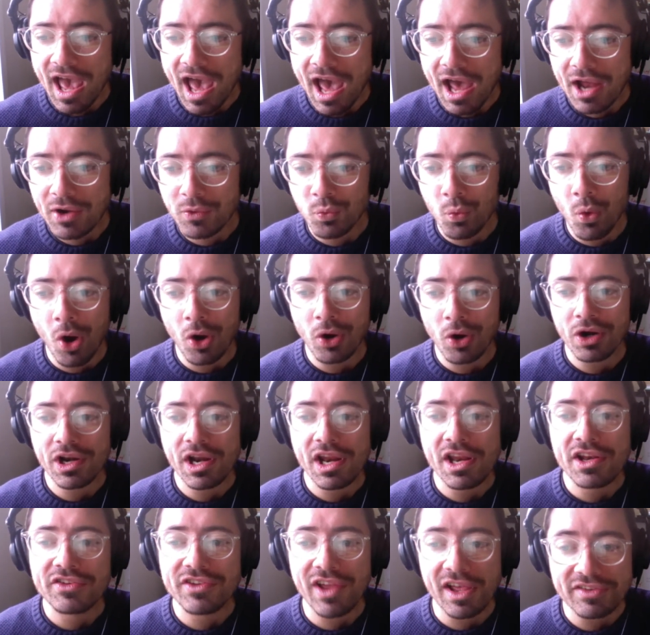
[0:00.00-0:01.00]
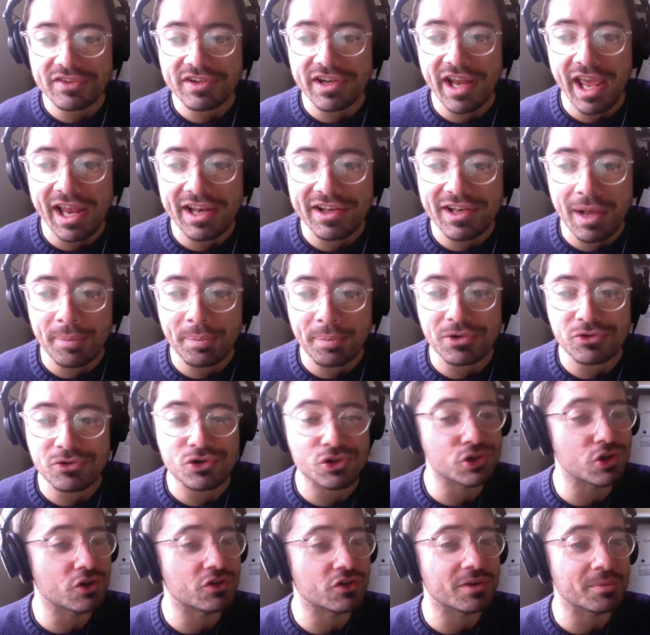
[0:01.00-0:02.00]
and Warren doesn't end up
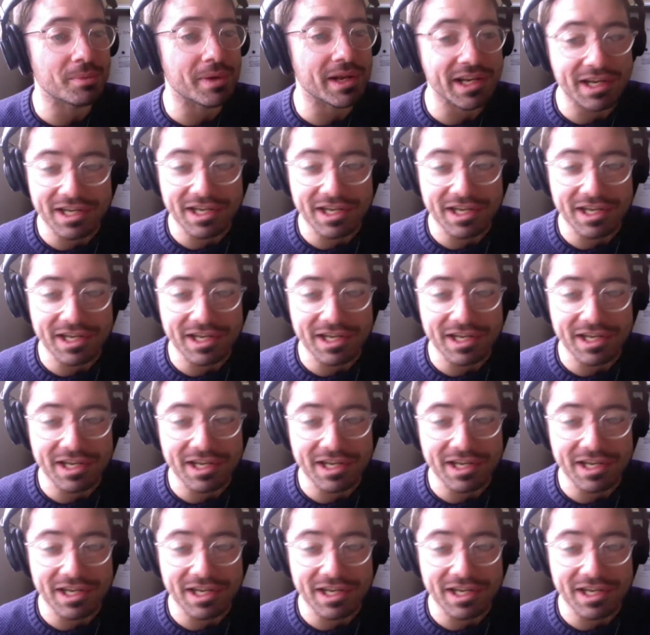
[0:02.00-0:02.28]
introducing me to